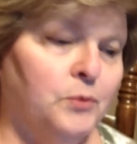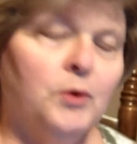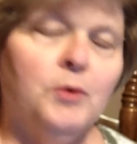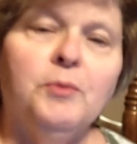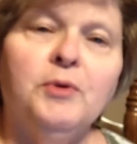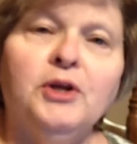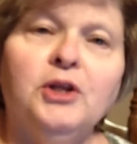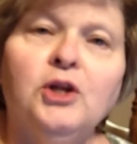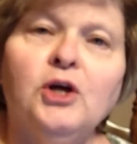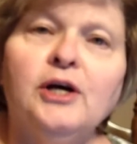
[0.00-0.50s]

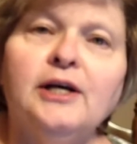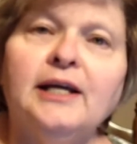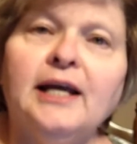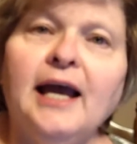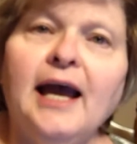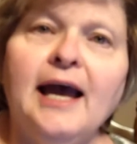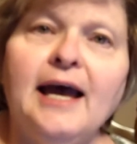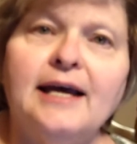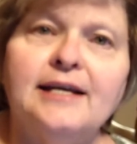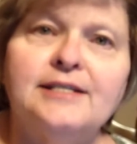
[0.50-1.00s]
When we look
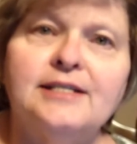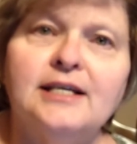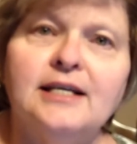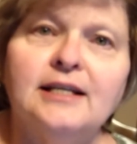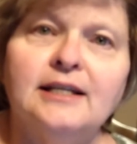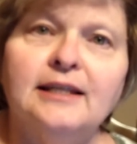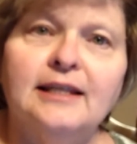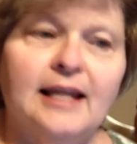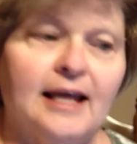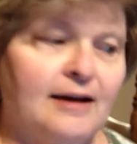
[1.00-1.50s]
at
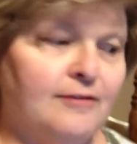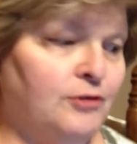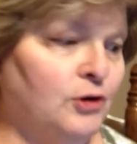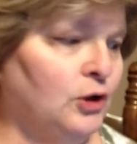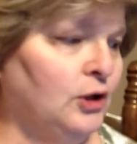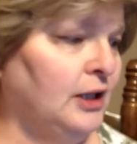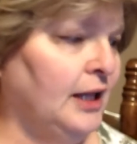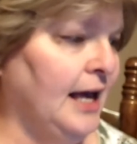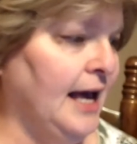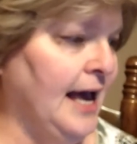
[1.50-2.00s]

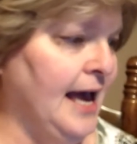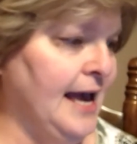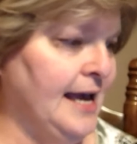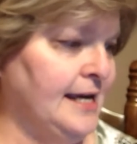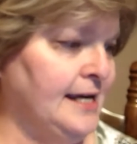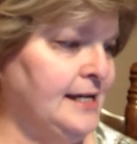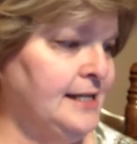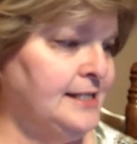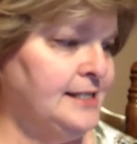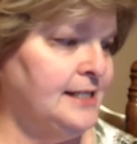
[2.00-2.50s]
level
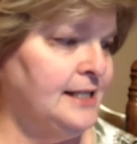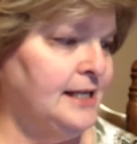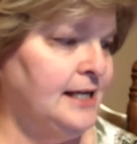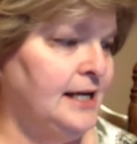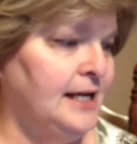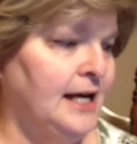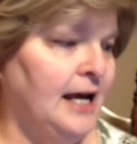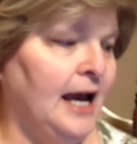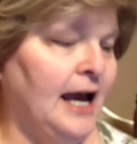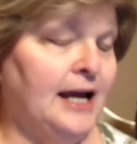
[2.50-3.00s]
8,
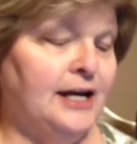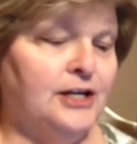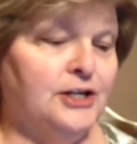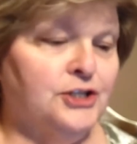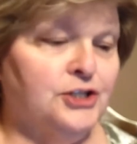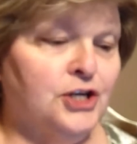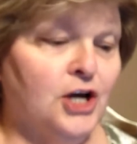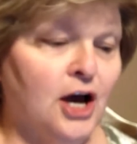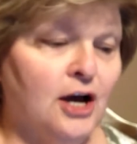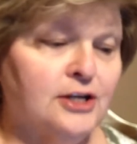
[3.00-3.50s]
and
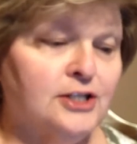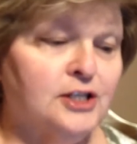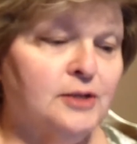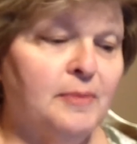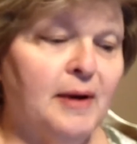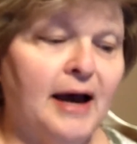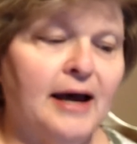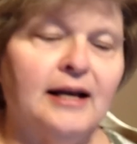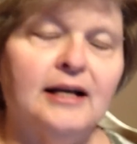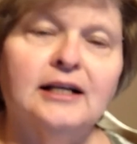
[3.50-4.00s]
it talks
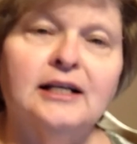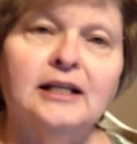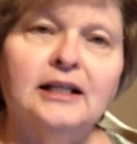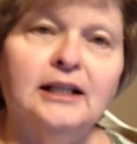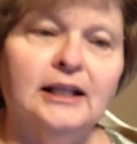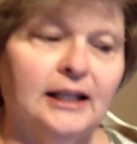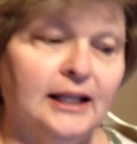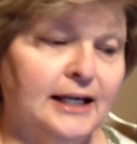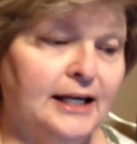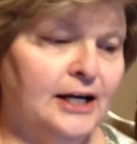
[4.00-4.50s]
about a
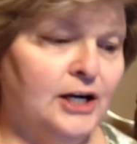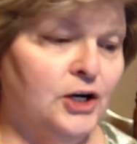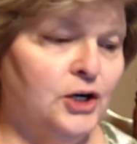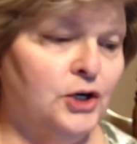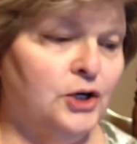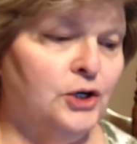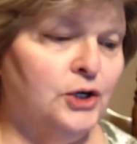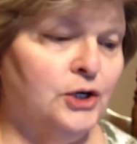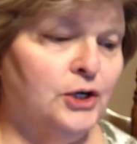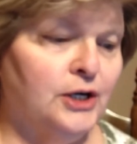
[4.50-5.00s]

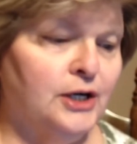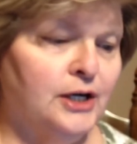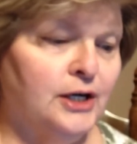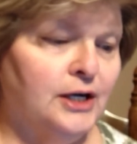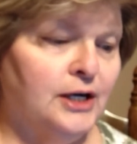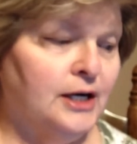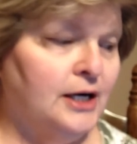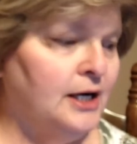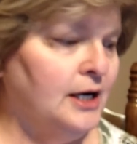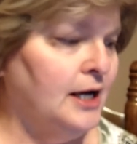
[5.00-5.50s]
clear
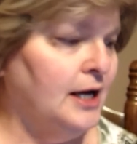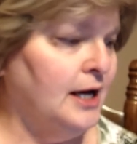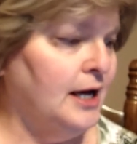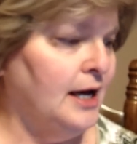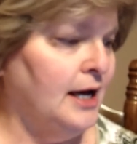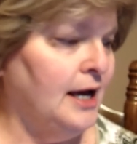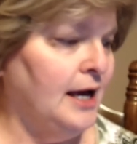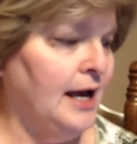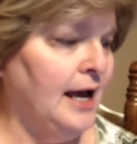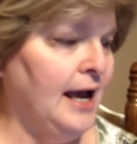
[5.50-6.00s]

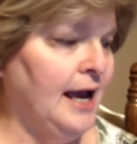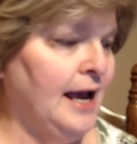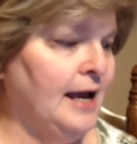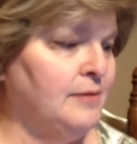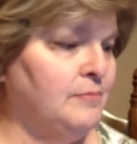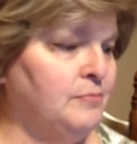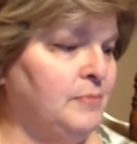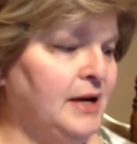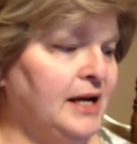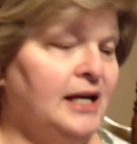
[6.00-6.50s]

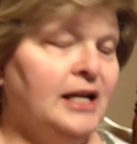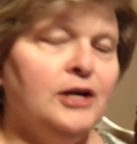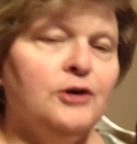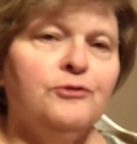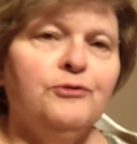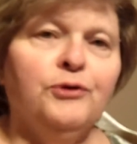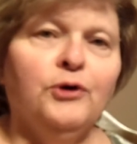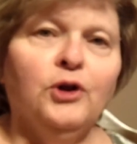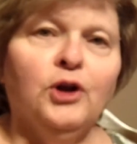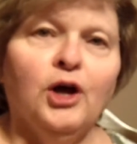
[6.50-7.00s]
and
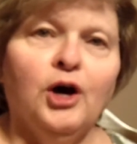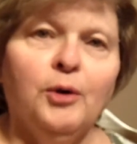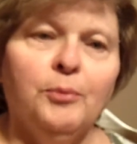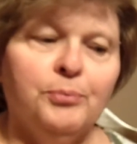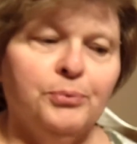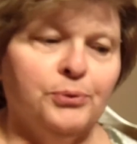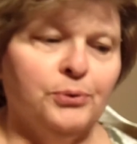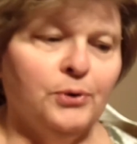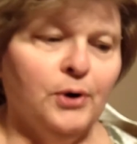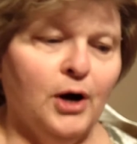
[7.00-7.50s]
meaningful
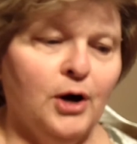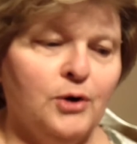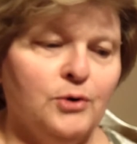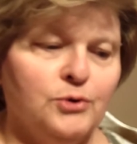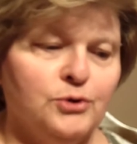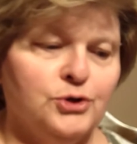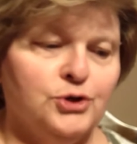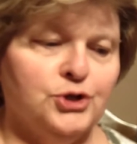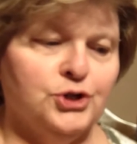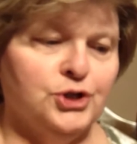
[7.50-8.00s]

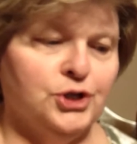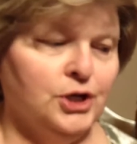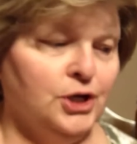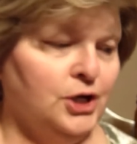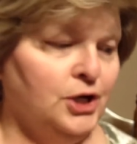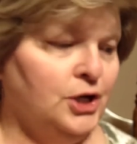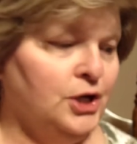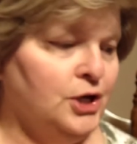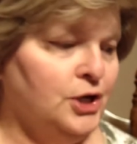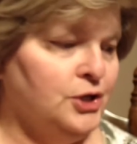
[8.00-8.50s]
approach
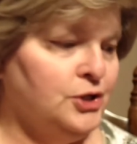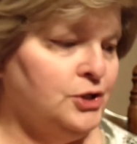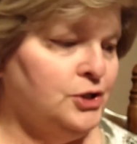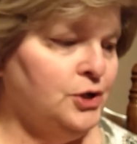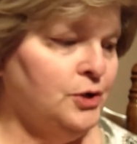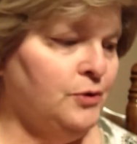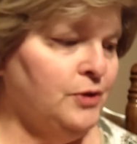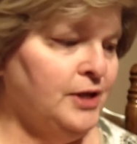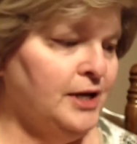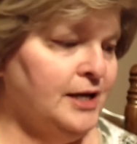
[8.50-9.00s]

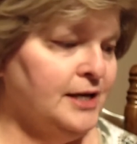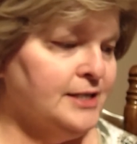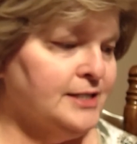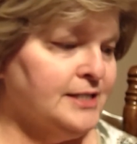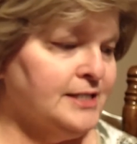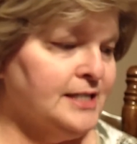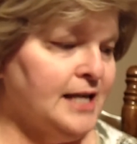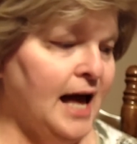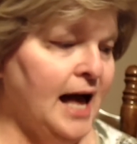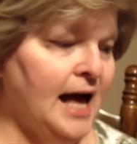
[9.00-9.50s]
to the
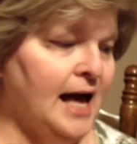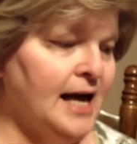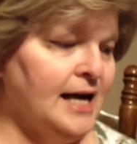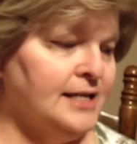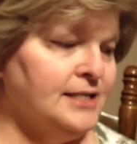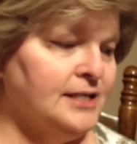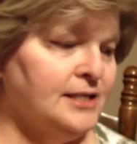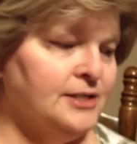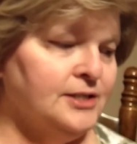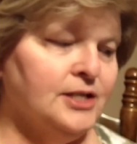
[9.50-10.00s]

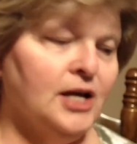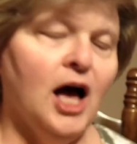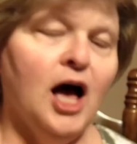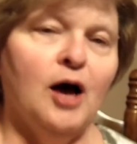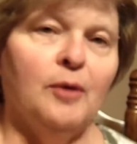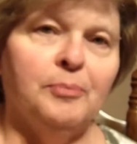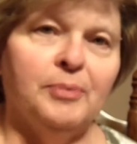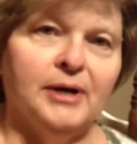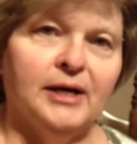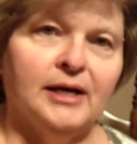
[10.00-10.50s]
assigned
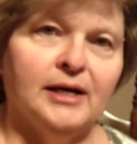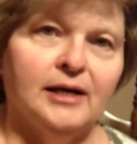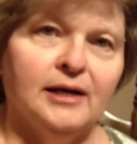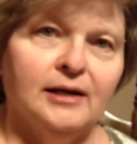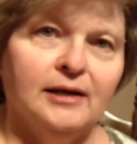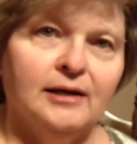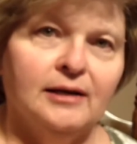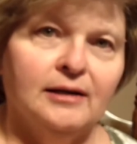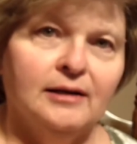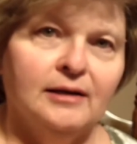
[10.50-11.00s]
topic,